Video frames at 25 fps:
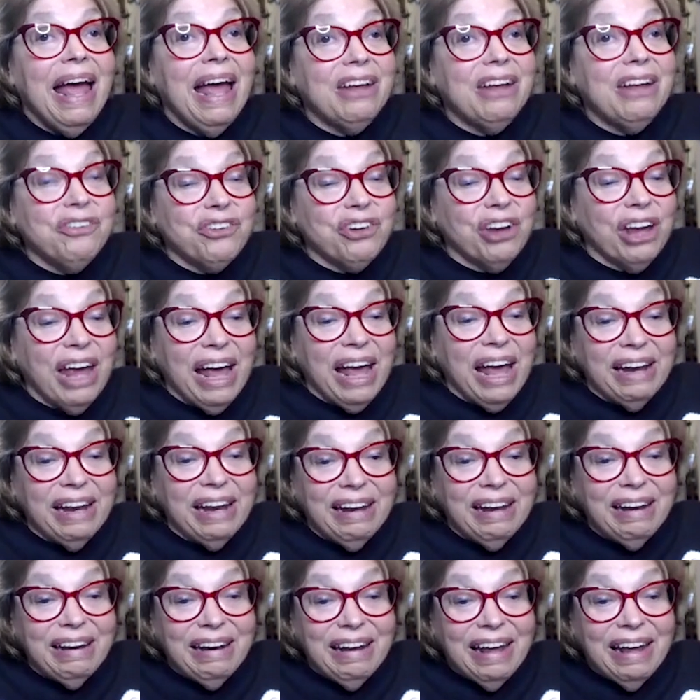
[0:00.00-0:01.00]

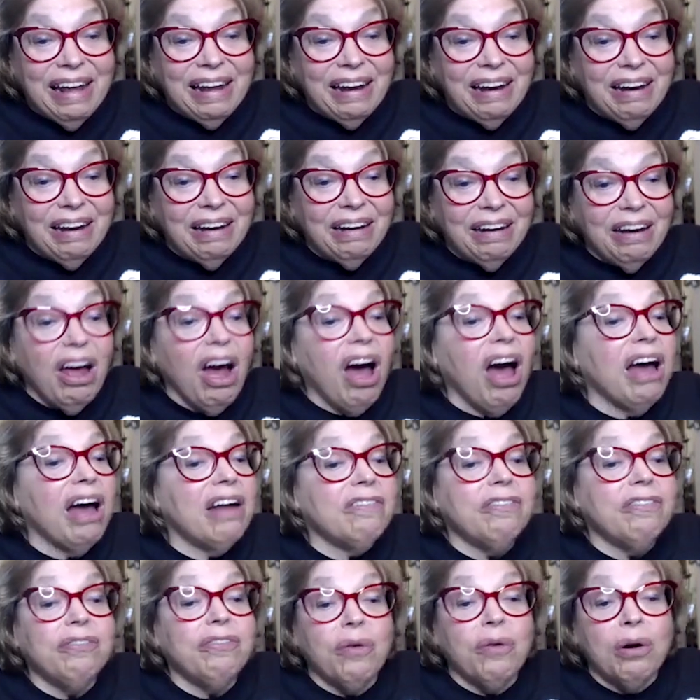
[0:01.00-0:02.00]
educated in a
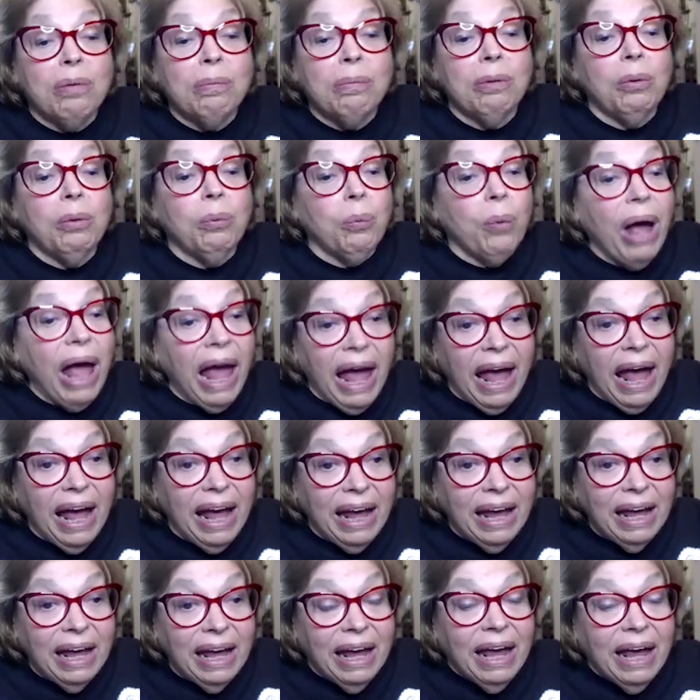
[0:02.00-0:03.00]
non-formal
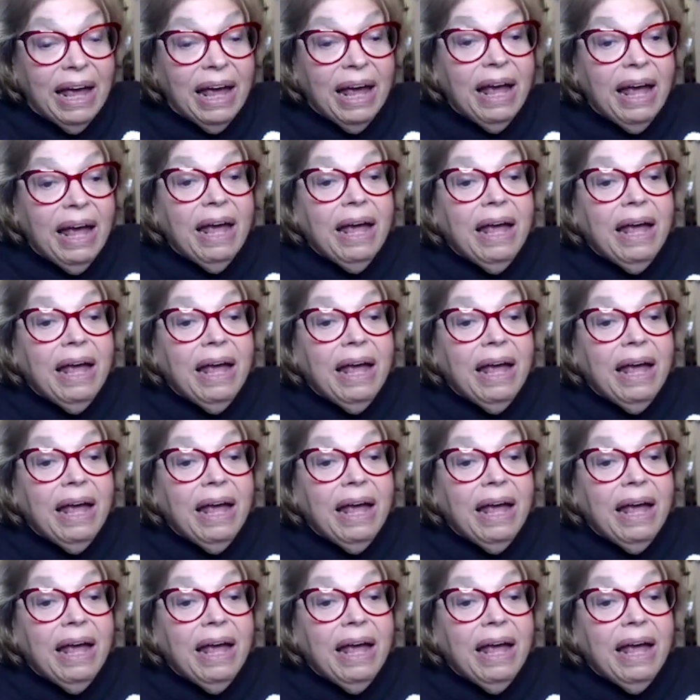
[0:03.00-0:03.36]
way